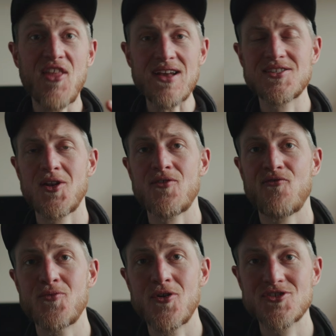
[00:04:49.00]
Thanks a lot
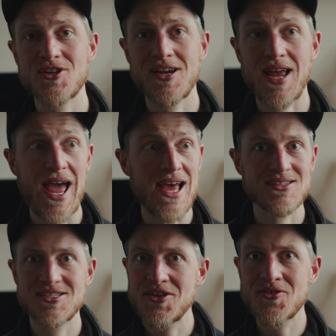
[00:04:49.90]
for watching and
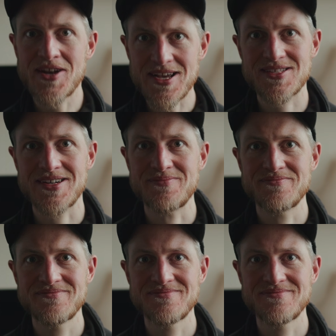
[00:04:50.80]
see you the next time.